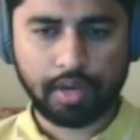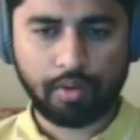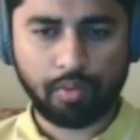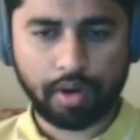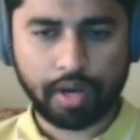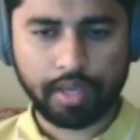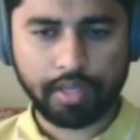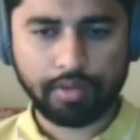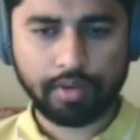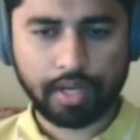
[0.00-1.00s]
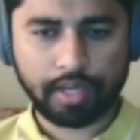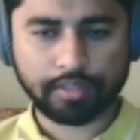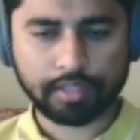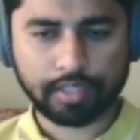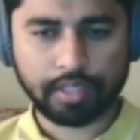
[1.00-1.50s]
Why, you
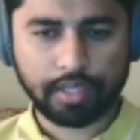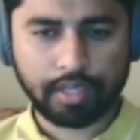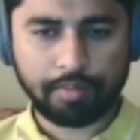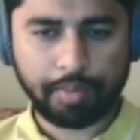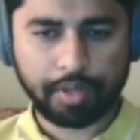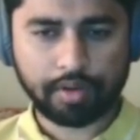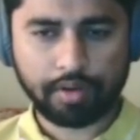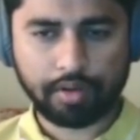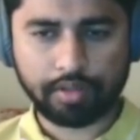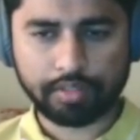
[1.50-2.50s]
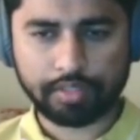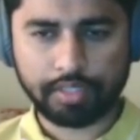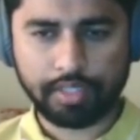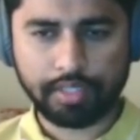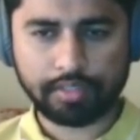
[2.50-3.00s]
ask? Because
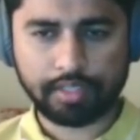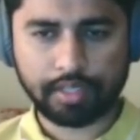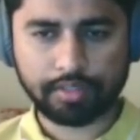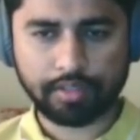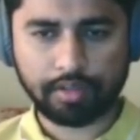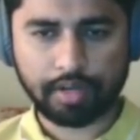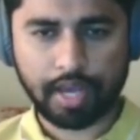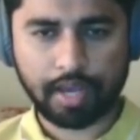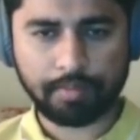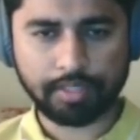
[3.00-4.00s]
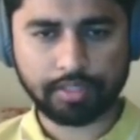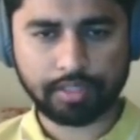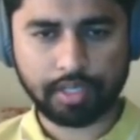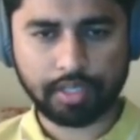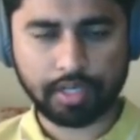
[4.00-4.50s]
this does not have any
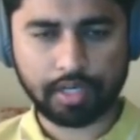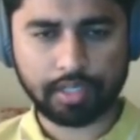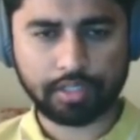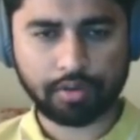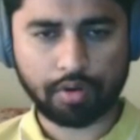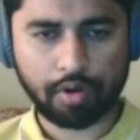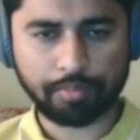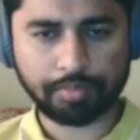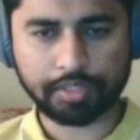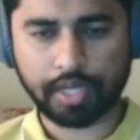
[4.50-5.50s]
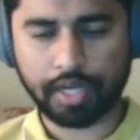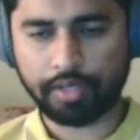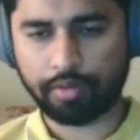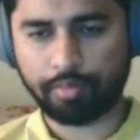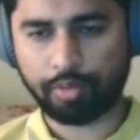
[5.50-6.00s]
standard top, side
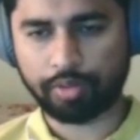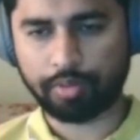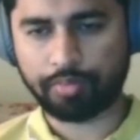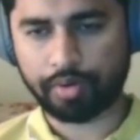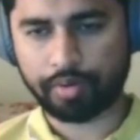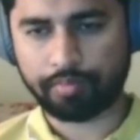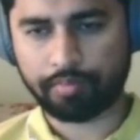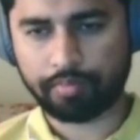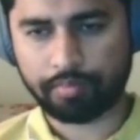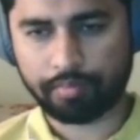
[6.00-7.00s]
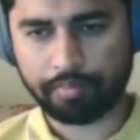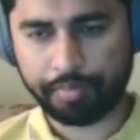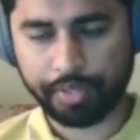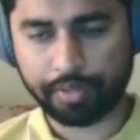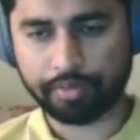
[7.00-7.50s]
or bottom
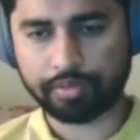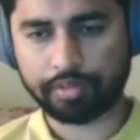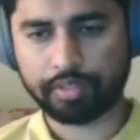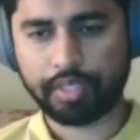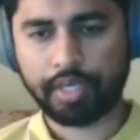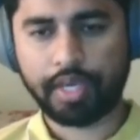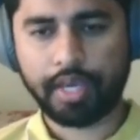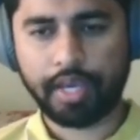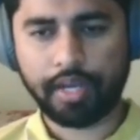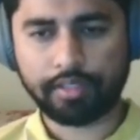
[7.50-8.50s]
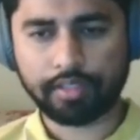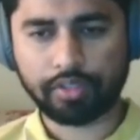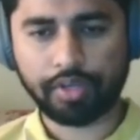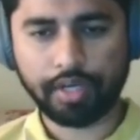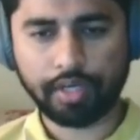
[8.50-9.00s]
views. It's a
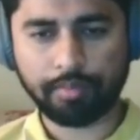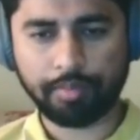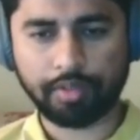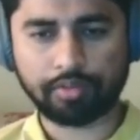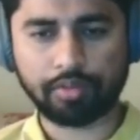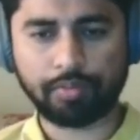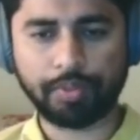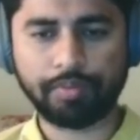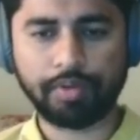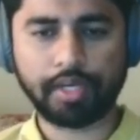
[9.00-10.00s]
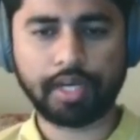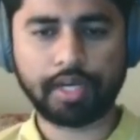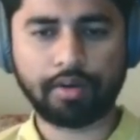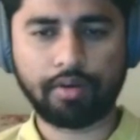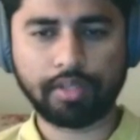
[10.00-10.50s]
3D view, so we will get
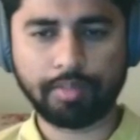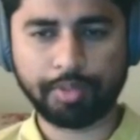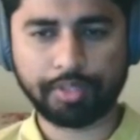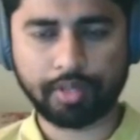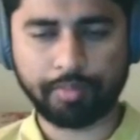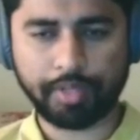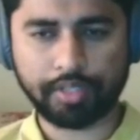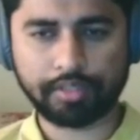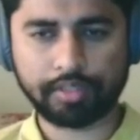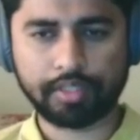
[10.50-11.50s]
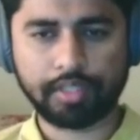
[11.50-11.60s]
all the measurements,